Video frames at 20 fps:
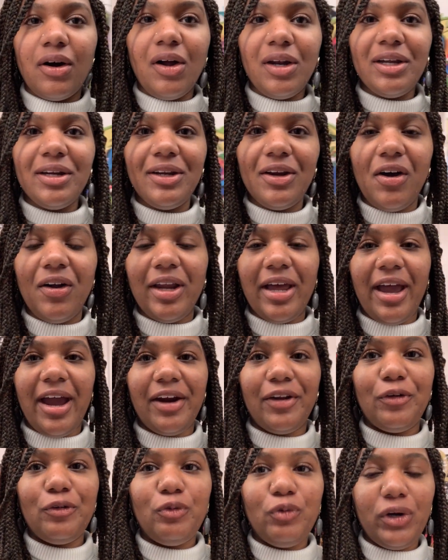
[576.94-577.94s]
All in all, I had
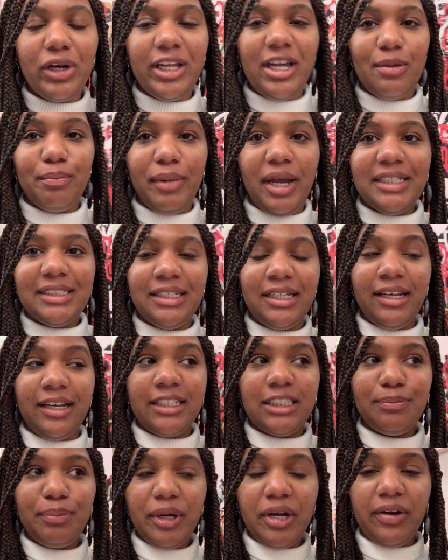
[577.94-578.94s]
a really amazing
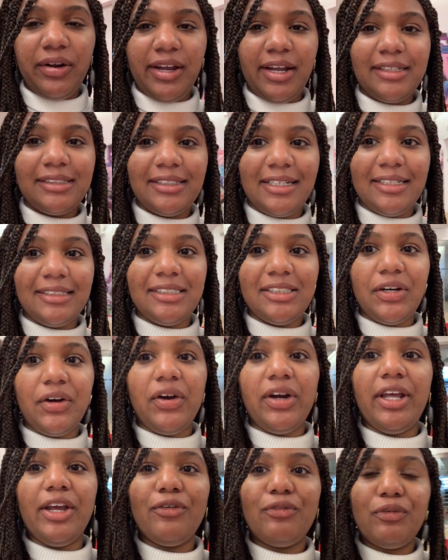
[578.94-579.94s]
experience
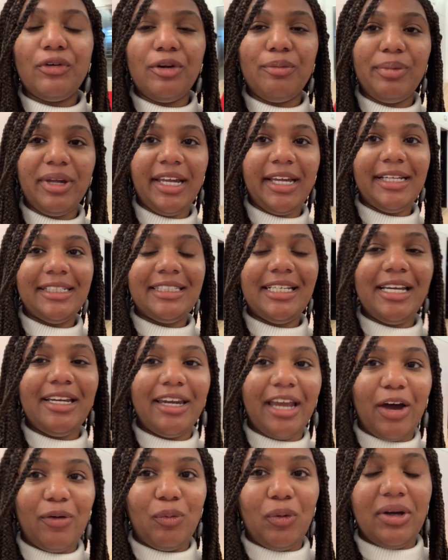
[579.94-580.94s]
interning for BET
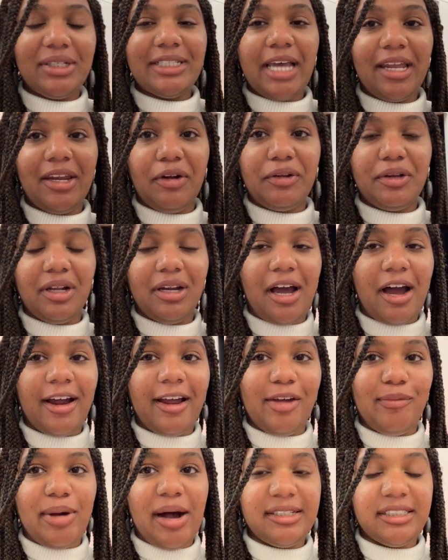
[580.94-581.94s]
Networks. I learned a lot
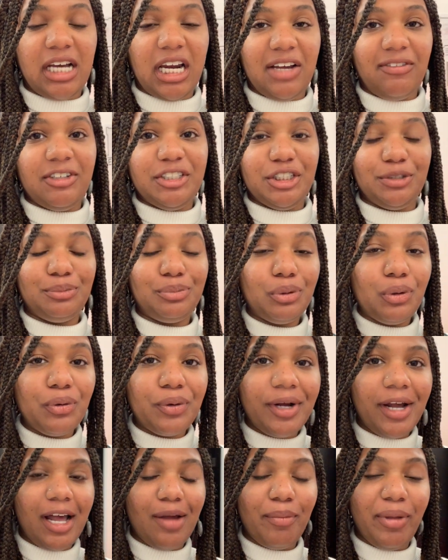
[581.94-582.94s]
about television
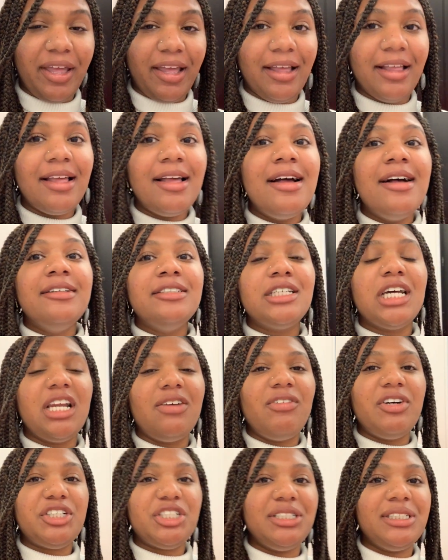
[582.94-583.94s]
programming,
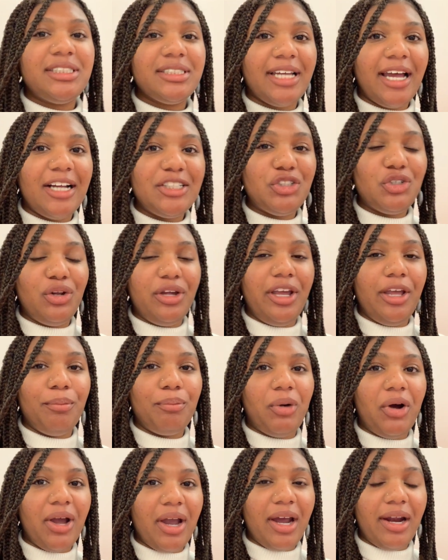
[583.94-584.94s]
television scheduling,
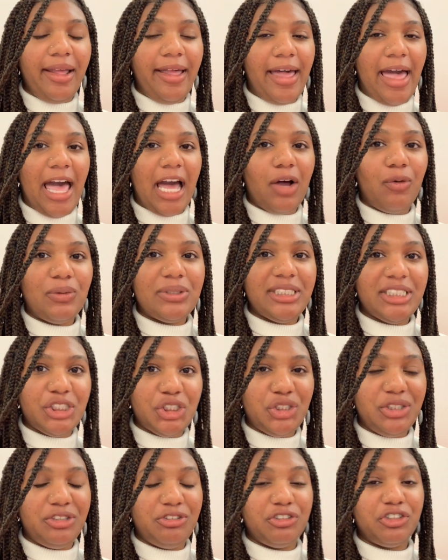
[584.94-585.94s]
marketing,
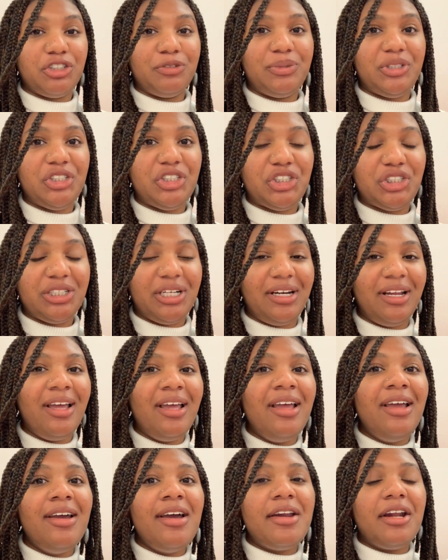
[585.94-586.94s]
acquisitions, distribution,
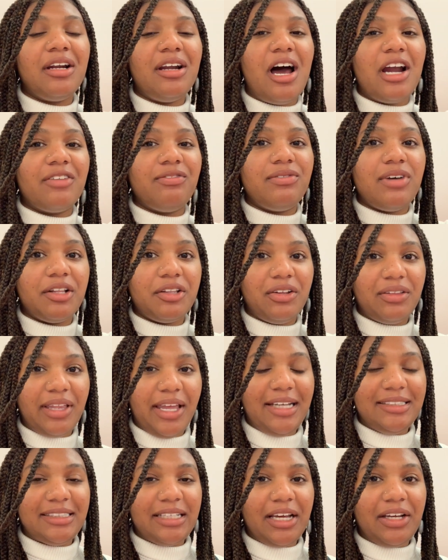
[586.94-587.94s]
and a lot of other
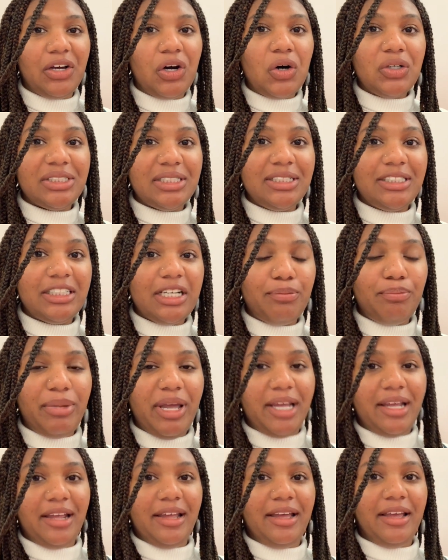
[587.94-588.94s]
things that goes into
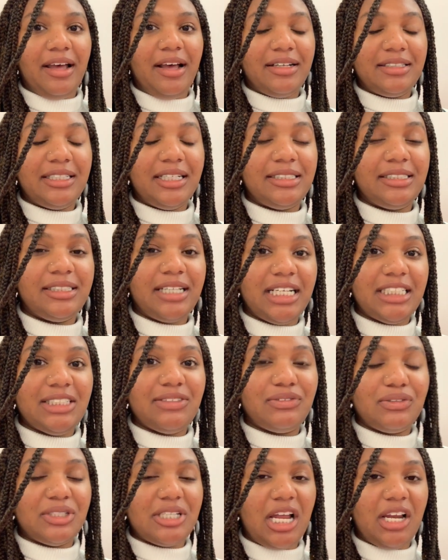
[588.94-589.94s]
making a
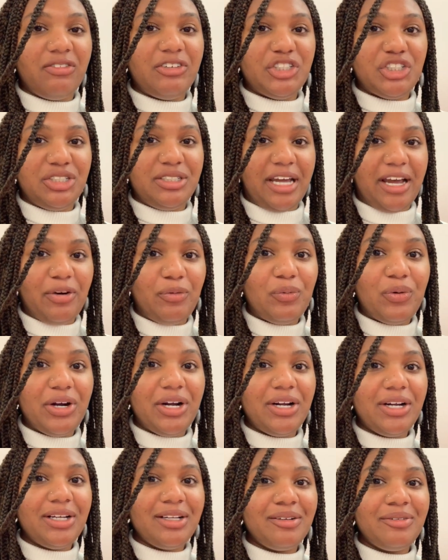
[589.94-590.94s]
successful television
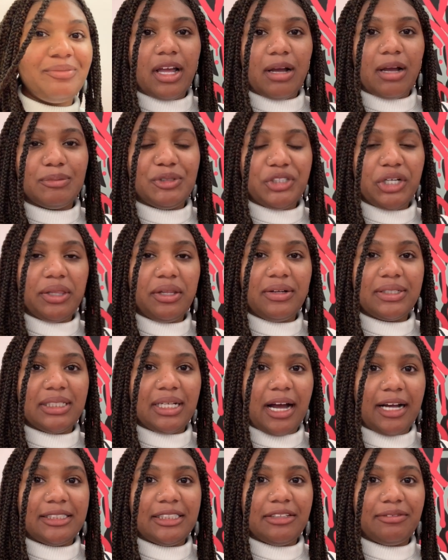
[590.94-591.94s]
network. I'm sure there's
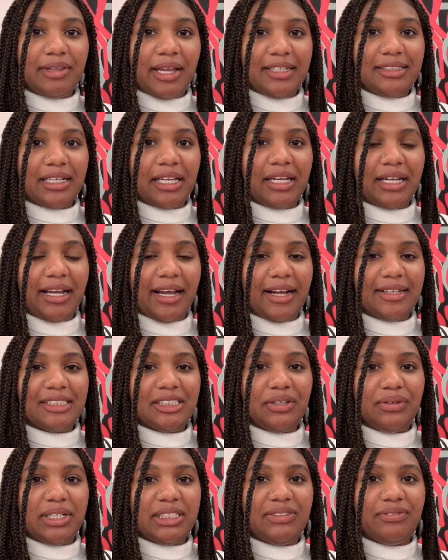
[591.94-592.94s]
lots of things I didn't
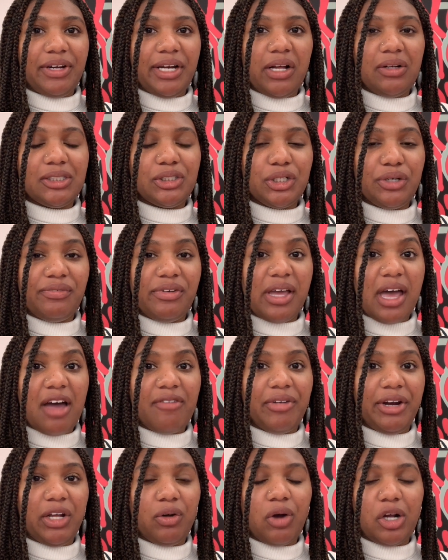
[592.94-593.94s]
answer in this video, so if you have
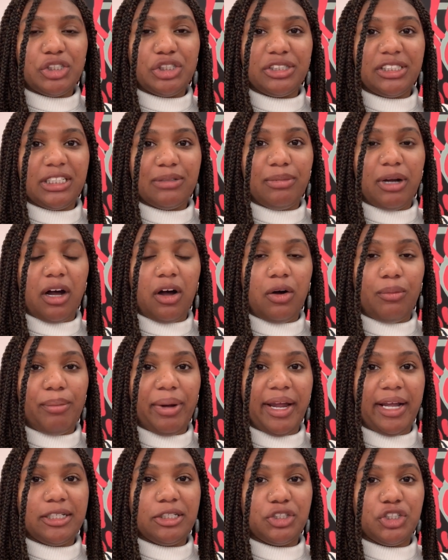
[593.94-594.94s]
any questions about
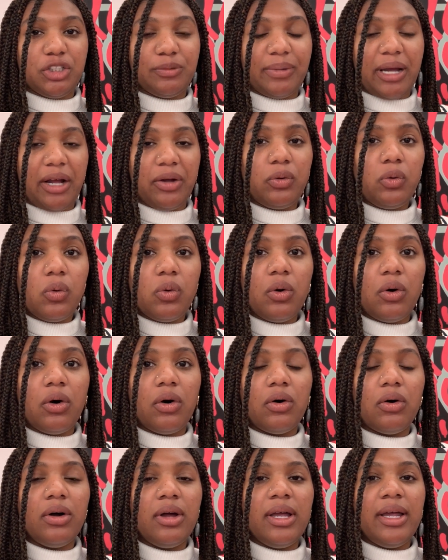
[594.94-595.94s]
my internship at
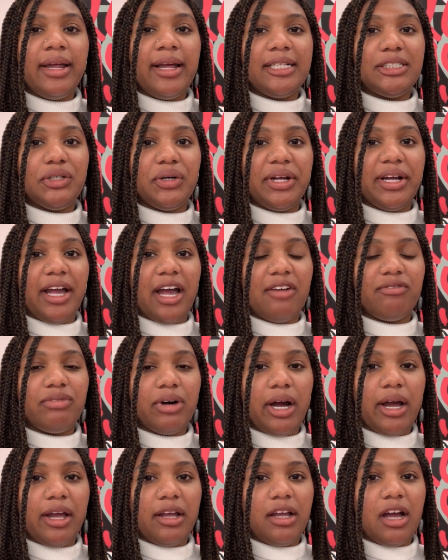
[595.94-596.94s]
Google, interning at
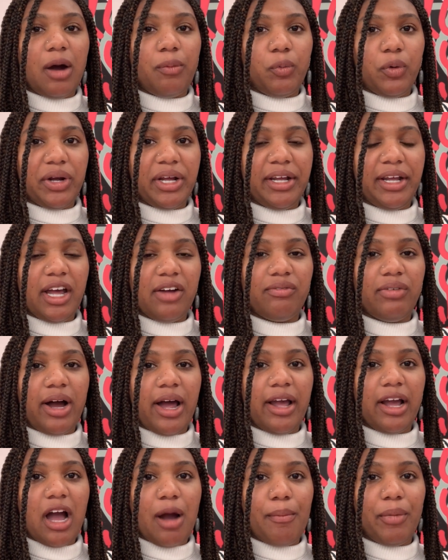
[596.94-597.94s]
Viacom, working at
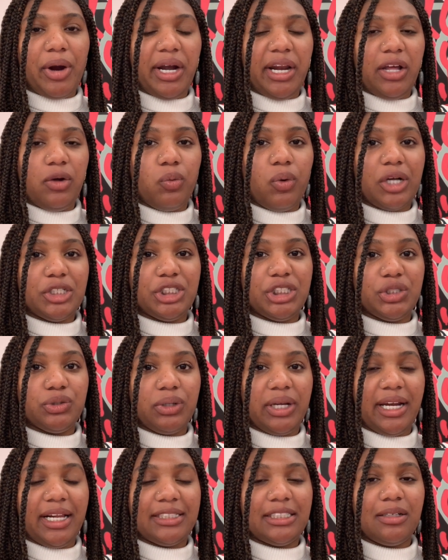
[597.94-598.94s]
Viacom, or any questions
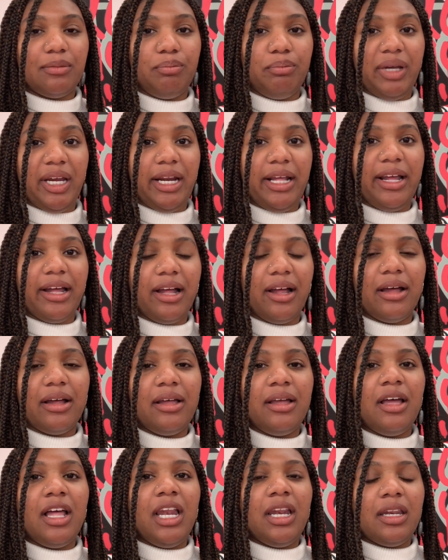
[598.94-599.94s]
related to
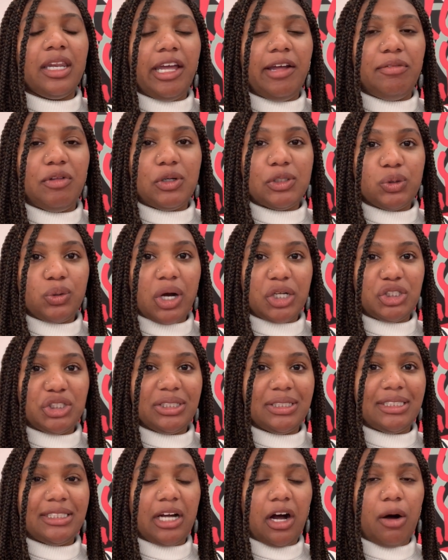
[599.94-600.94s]
media, leave those
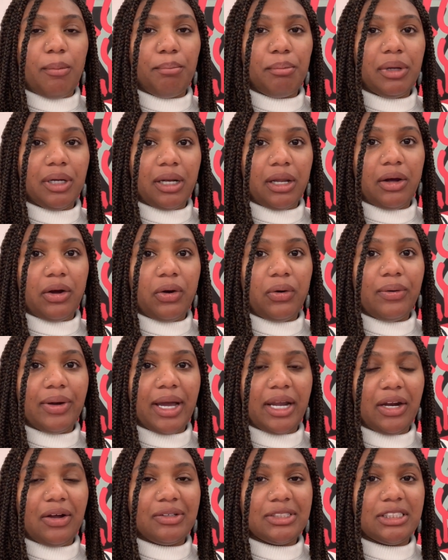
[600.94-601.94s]
questions down below.
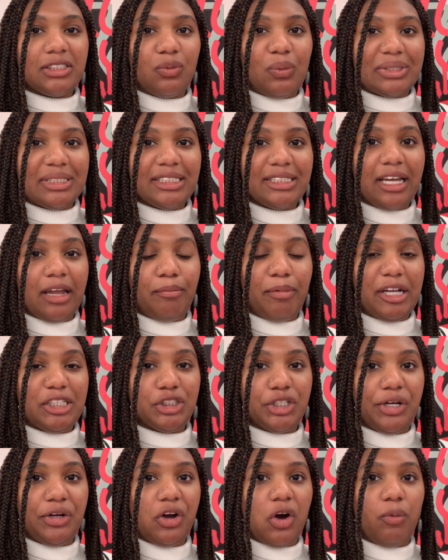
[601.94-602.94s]
And also once again, make
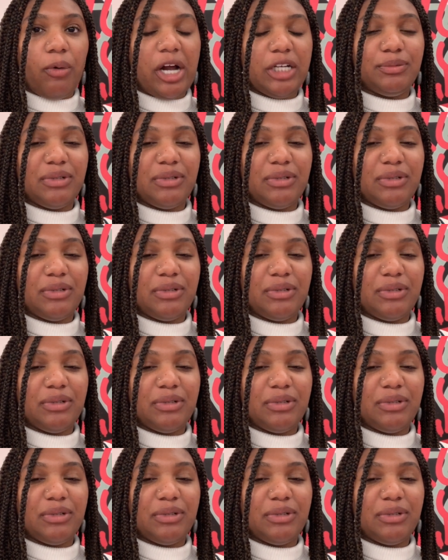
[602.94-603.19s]
sure you go watch